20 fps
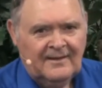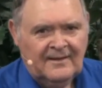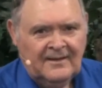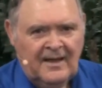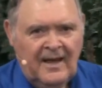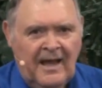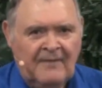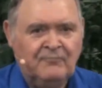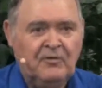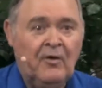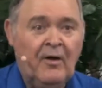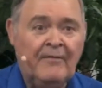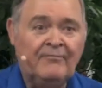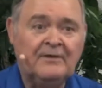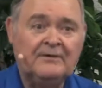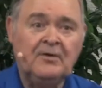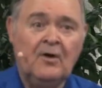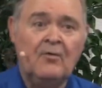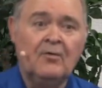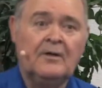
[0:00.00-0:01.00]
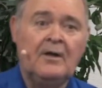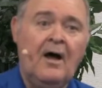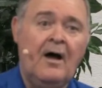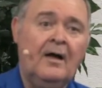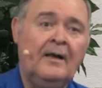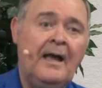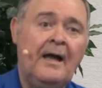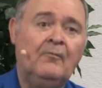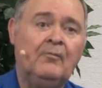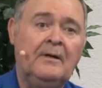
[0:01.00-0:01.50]
Have you ever told
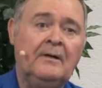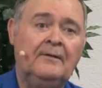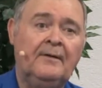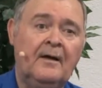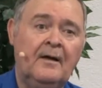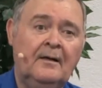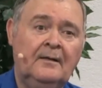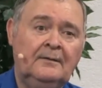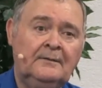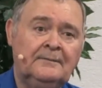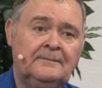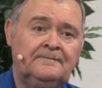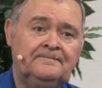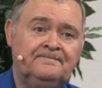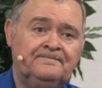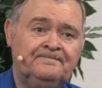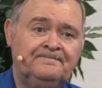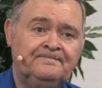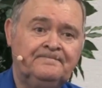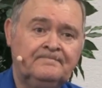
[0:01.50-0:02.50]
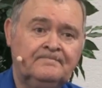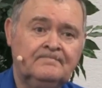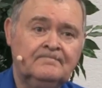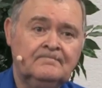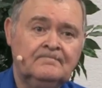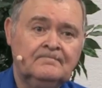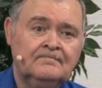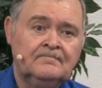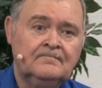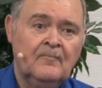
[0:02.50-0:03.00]
God, I will not?
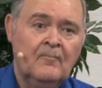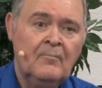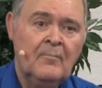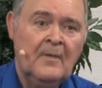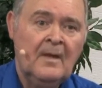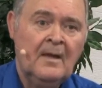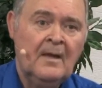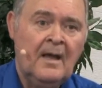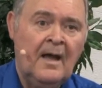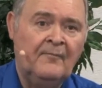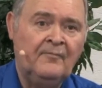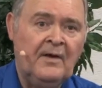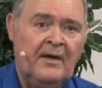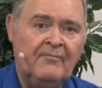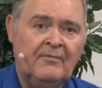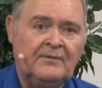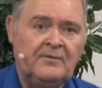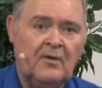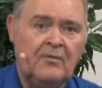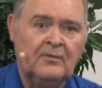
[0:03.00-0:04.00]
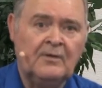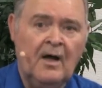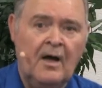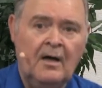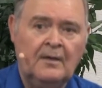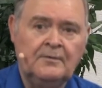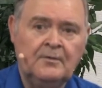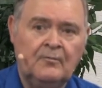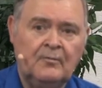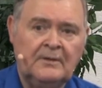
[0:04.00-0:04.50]
Have you ever told
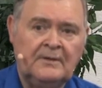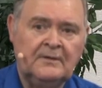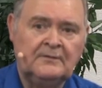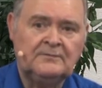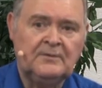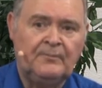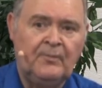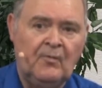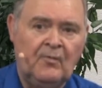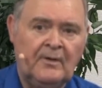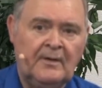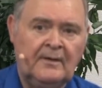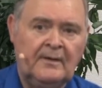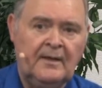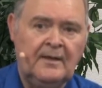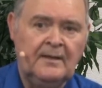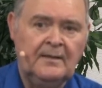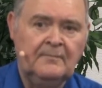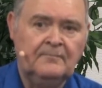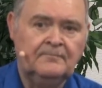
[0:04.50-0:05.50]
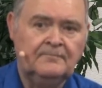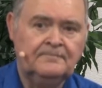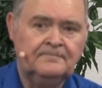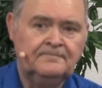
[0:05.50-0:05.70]
God you were disappointed in Him?